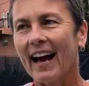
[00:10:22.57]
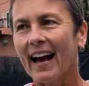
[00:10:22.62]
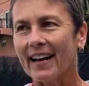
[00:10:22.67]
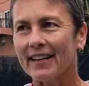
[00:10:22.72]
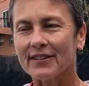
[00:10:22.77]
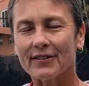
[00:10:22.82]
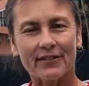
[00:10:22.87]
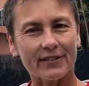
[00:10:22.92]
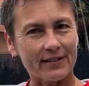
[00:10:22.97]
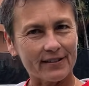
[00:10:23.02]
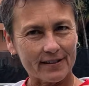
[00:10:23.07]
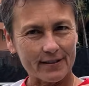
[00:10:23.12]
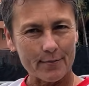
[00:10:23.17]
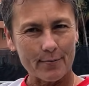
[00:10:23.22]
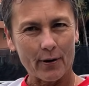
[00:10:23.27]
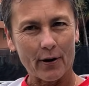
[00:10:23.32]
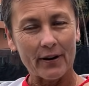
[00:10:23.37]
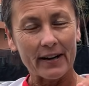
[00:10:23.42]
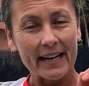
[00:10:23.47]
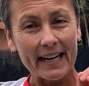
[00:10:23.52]
I know there's
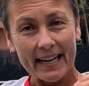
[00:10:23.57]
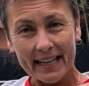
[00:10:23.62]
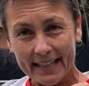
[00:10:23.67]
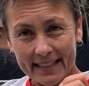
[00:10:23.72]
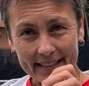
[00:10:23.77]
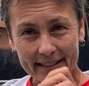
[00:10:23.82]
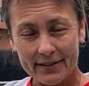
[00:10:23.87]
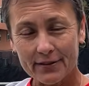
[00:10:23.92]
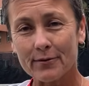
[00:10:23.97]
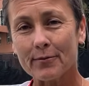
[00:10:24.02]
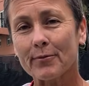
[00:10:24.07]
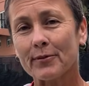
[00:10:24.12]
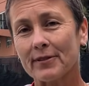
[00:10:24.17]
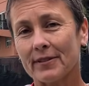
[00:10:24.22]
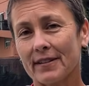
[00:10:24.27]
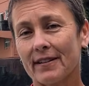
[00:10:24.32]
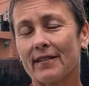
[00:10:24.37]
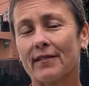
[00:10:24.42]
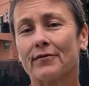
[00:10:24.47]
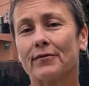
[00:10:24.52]
about
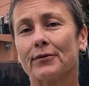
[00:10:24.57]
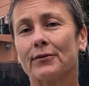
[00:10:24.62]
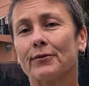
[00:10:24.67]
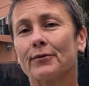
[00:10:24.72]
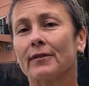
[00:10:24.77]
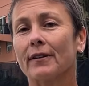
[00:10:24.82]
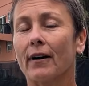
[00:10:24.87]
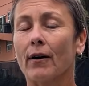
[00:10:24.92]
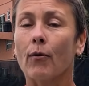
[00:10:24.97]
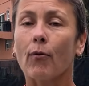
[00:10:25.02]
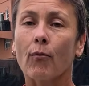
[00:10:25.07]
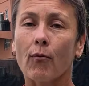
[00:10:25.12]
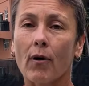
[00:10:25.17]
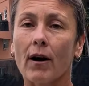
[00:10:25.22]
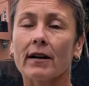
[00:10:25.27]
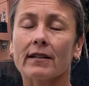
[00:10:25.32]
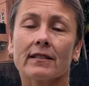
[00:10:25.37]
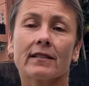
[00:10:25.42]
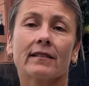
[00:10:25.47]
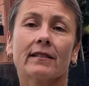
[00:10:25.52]
82% of you that
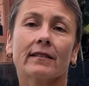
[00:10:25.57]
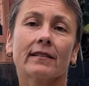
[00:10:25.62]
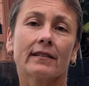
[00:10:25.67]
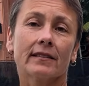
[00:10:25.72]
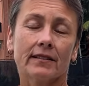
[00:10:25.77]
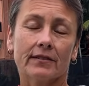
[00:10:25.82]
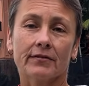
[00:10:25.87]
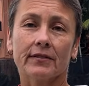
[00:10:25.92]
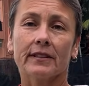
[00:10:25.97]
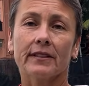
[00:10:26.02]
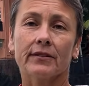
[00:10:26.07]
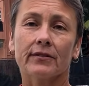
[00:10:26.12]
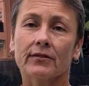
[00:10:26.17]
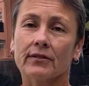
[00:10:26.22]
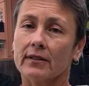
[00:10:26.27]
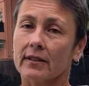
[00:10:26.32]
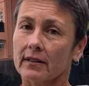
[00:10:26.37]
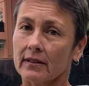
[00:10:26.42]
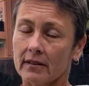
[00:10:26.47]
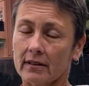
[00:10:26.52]
watch these
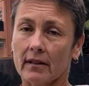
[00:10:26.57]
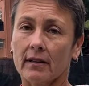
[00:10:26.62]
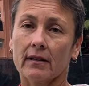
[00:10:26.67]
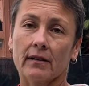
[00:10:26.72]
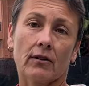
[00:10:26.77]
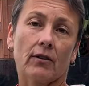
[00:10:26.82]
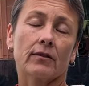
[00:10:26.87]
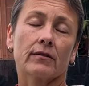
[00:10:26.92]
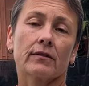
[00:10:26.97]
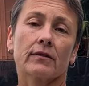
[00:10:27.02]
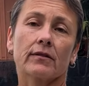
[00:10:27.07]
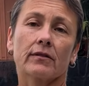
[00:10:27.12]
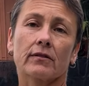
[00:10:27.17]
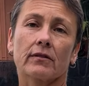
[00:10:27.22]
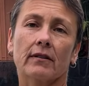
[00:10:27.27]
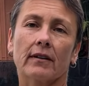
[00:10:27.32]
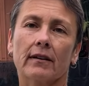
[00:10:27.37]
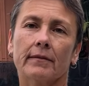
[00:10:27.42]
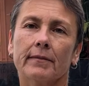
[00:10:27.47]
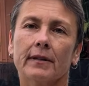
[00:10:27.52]
videos and don't
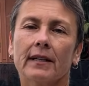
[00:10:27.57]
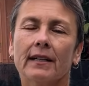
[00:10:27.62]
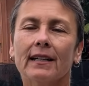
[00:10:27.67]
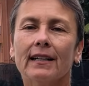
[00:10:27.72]
subscribe.